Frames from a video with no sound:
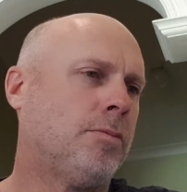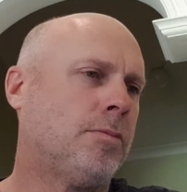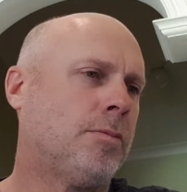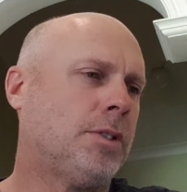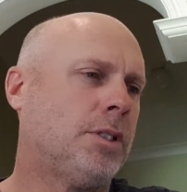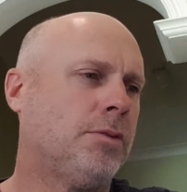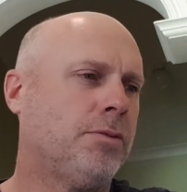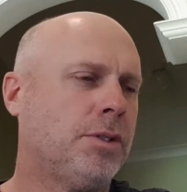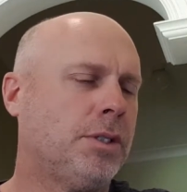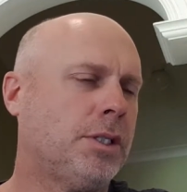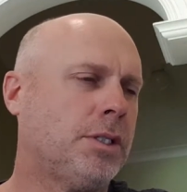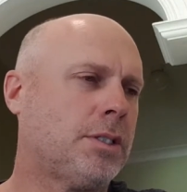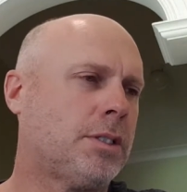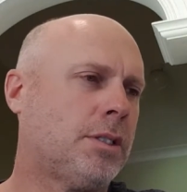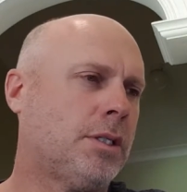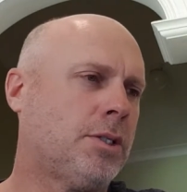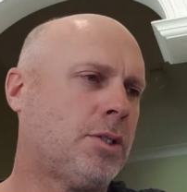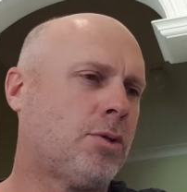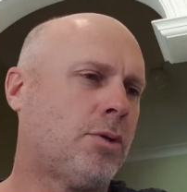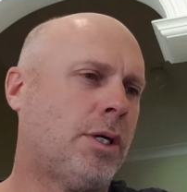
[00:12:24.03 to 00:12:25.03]
David
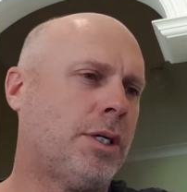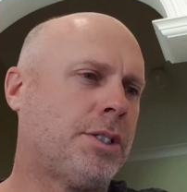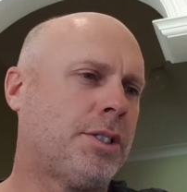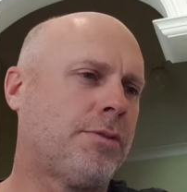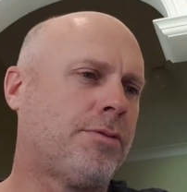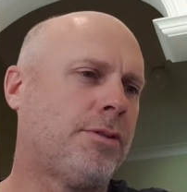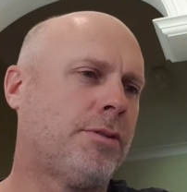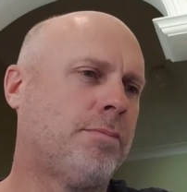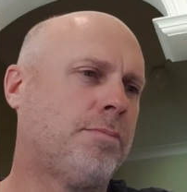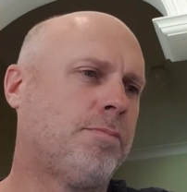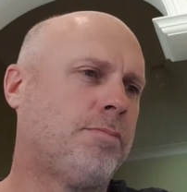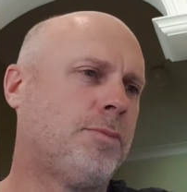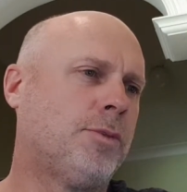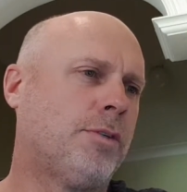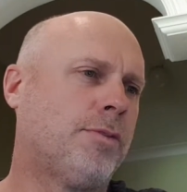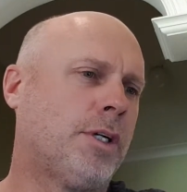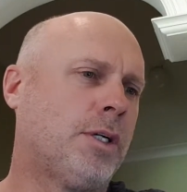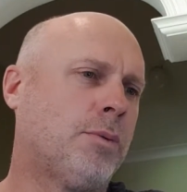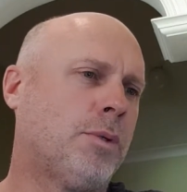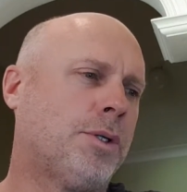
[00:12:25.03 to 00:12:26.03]
is quite different, not
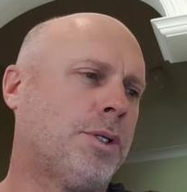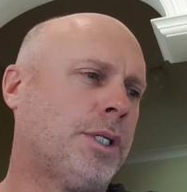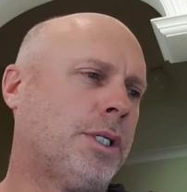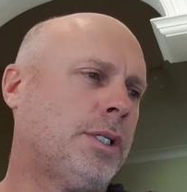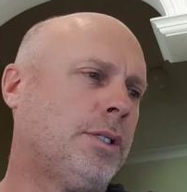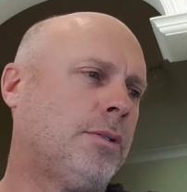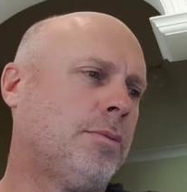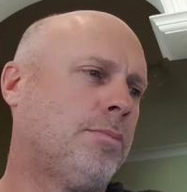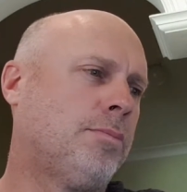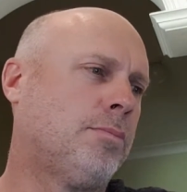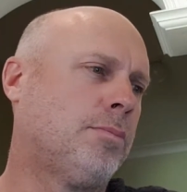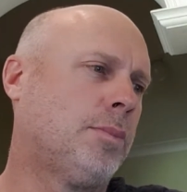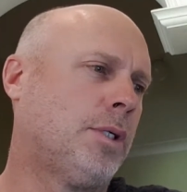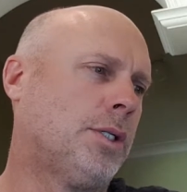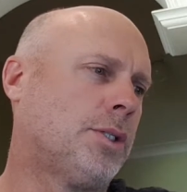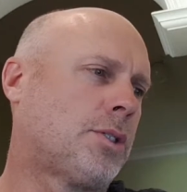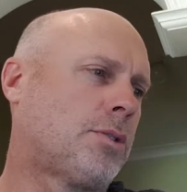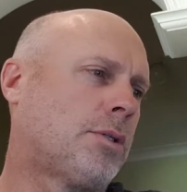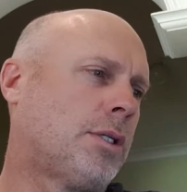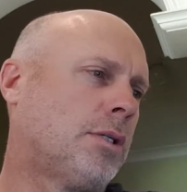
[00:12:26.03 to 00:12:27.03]
very well known,
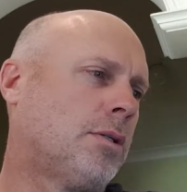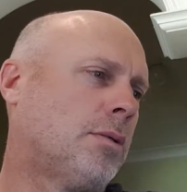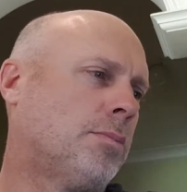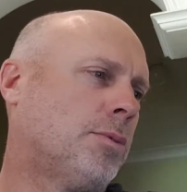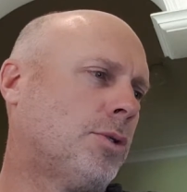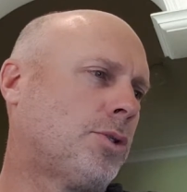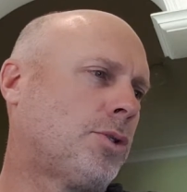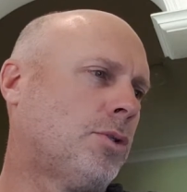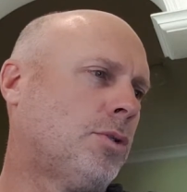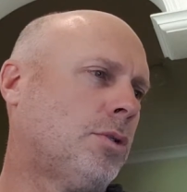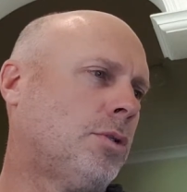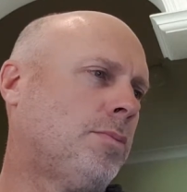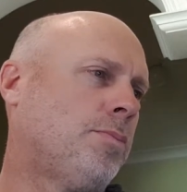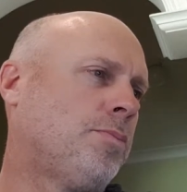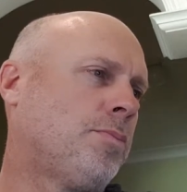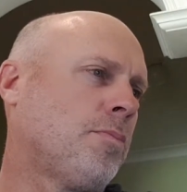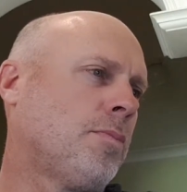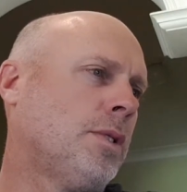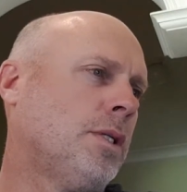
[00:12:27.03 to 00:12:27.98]
might struggle, I'm not sure.